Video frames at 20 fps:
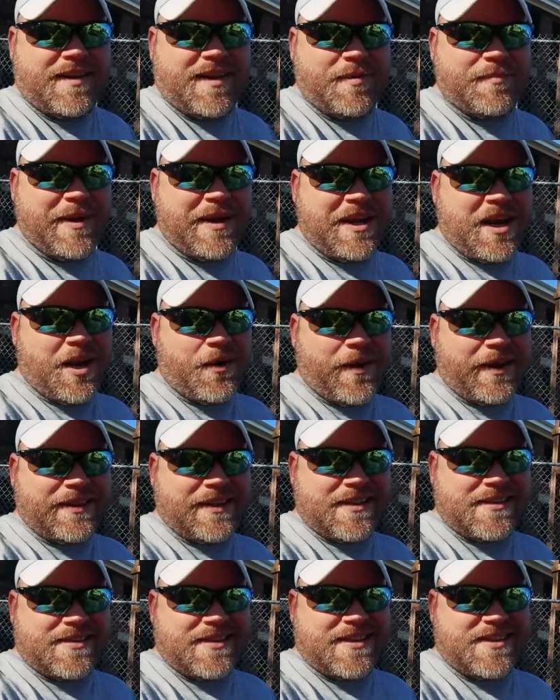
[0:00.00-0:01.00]
Anybody know what
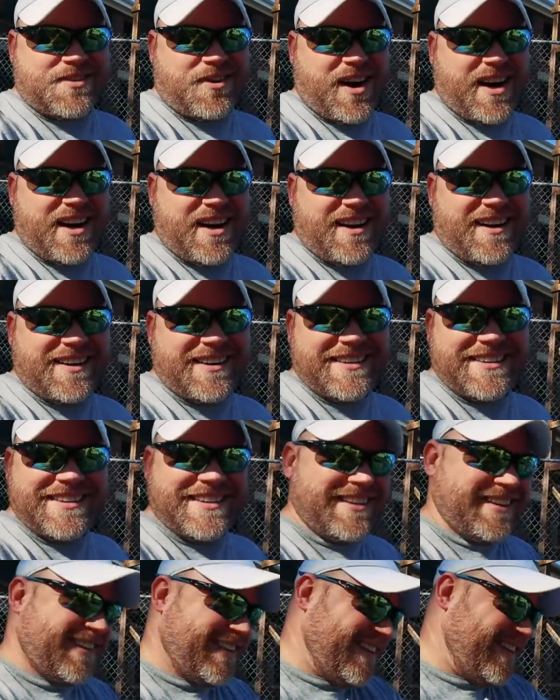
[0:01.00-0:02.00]
this is right here?
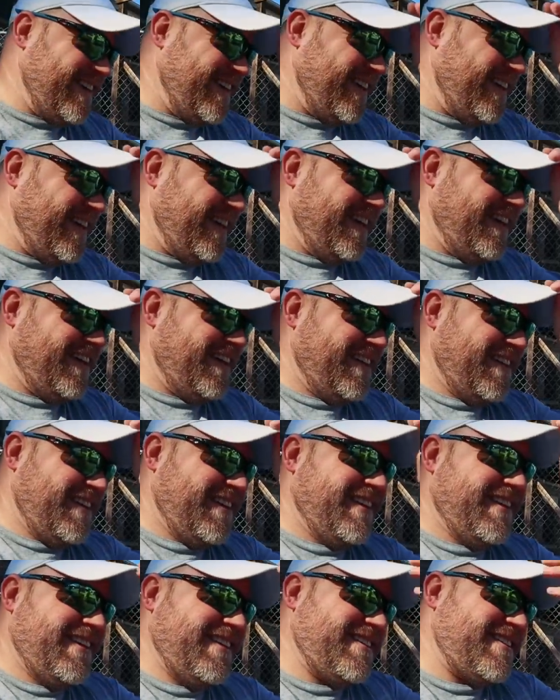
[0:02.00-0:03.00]

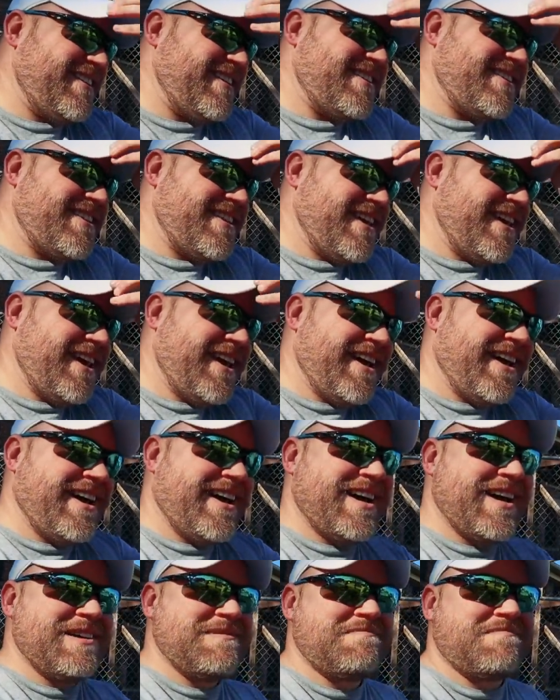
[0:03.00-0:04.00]
This is
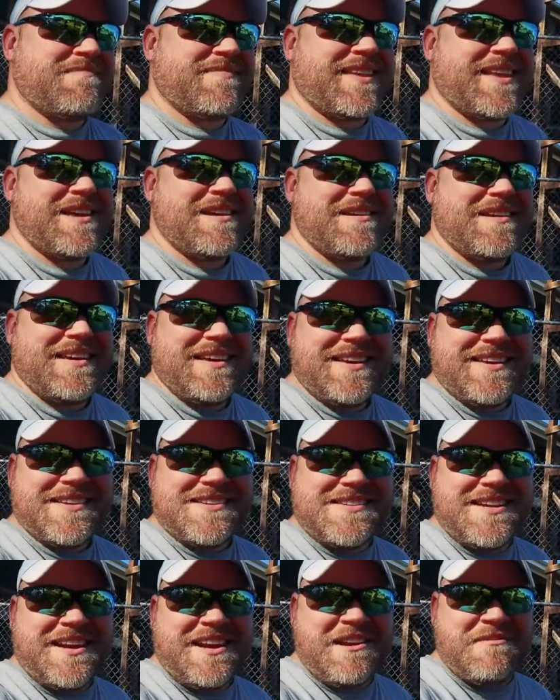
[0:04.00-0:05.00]
the
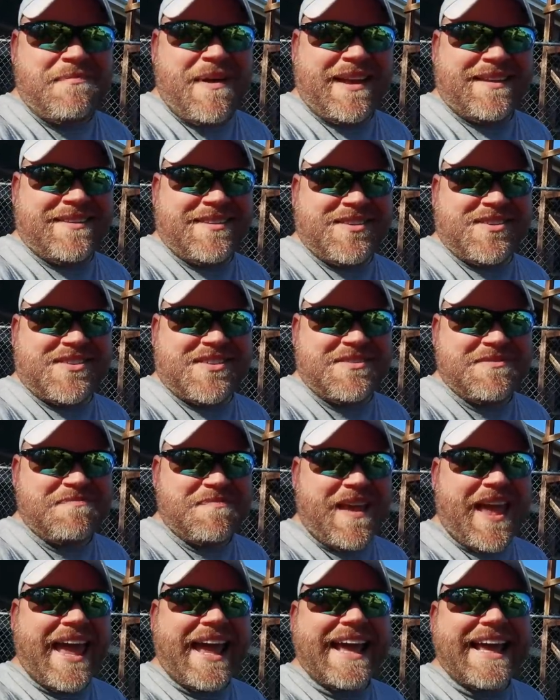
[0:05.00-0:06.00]
city of Benton's
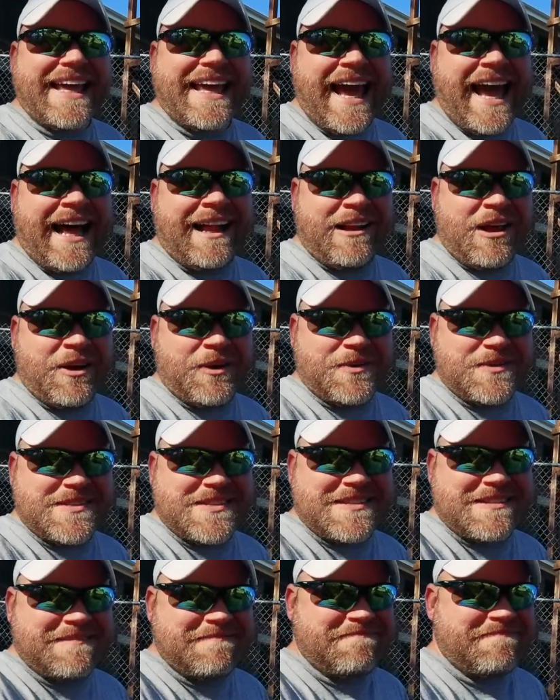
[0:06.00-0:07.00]

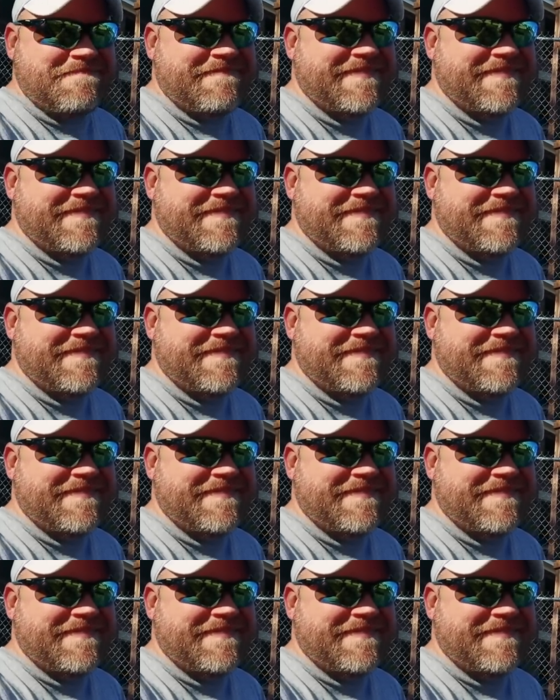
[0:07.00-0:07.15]
gallows.